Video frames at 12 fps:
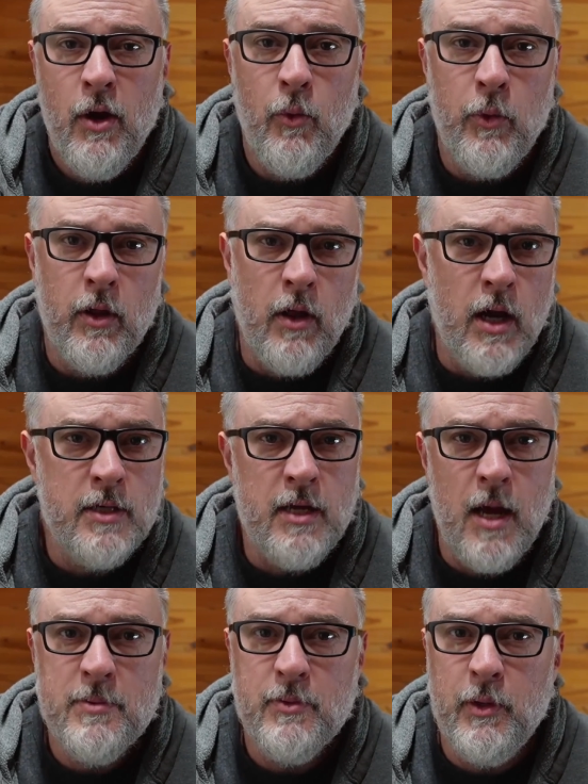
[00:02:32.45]
a lot of
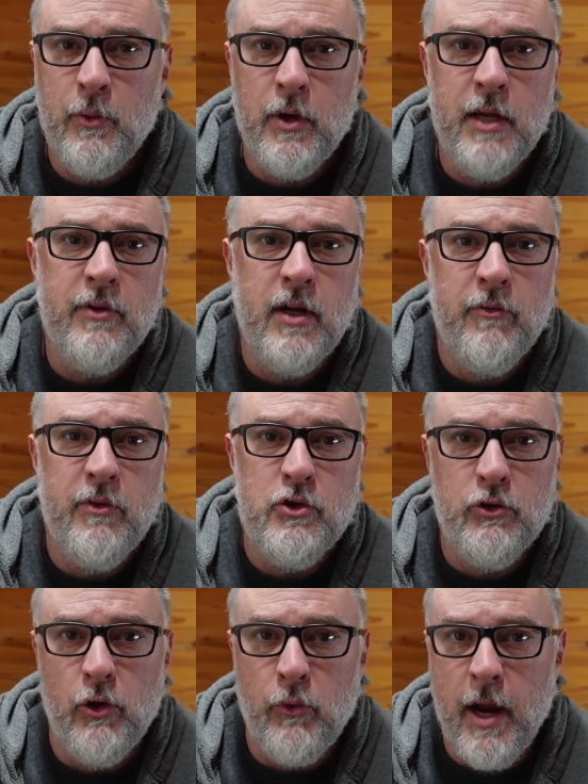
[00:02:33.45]
times we weren't even in
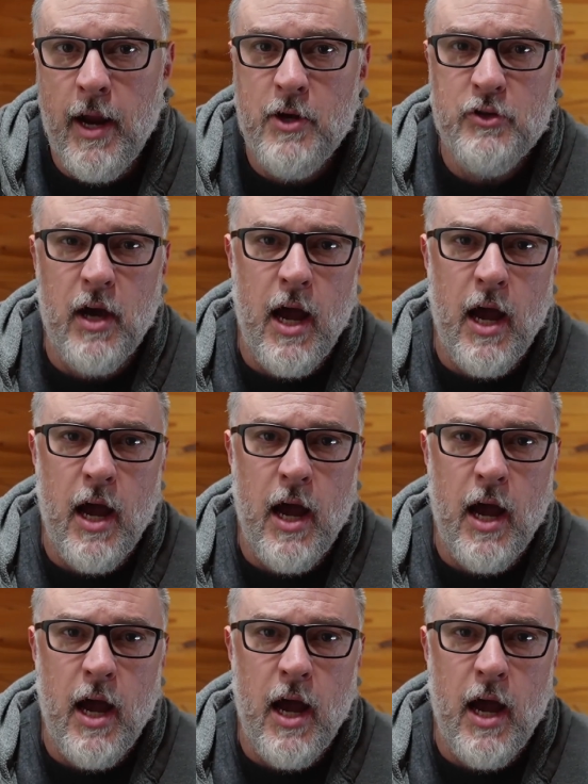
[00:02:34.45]
visual range.